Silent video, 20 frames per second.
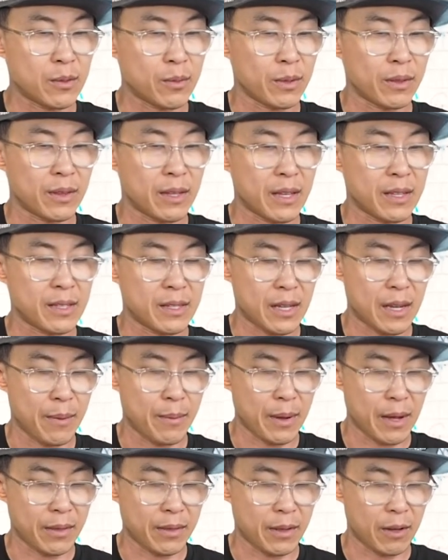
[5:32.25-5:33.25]
what they say
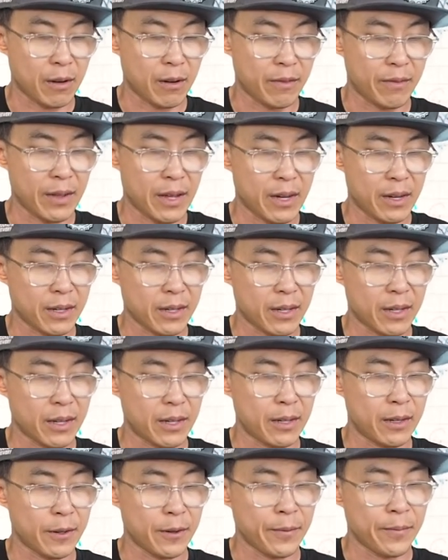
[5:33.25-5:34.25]
about their Havana cut
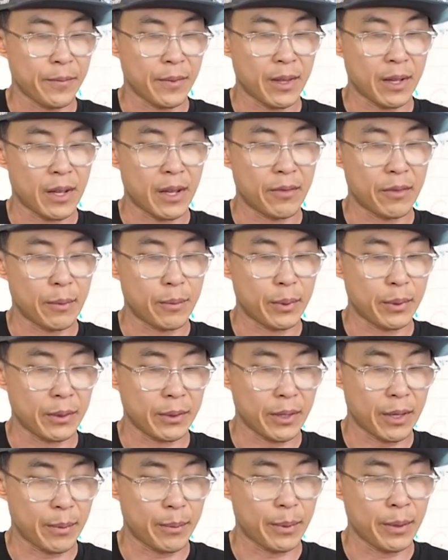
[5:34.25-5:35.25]
here. I have it
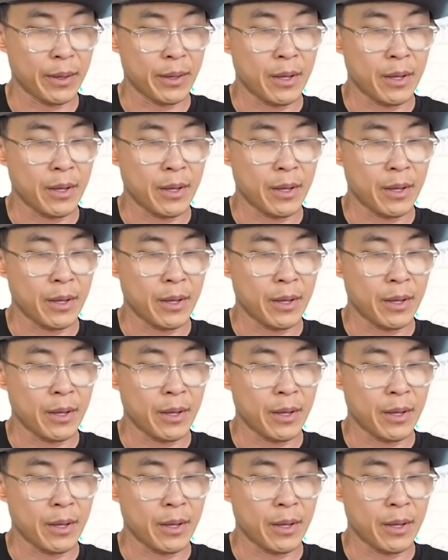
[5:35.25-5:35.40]
pulled up.